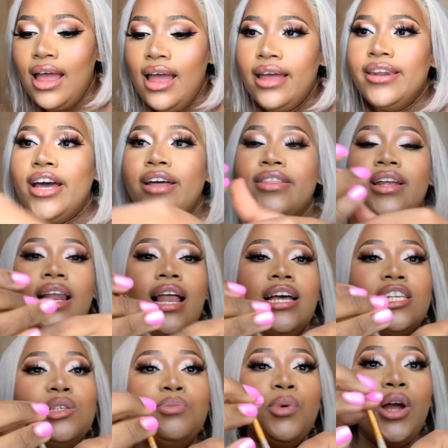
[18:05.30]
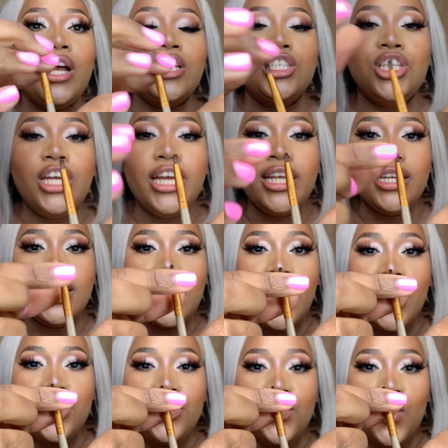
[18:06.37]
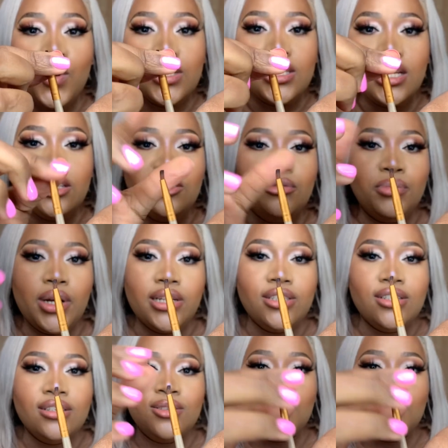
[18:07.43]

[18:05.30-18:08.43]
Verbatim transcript: Now the last brush in your set of brushes or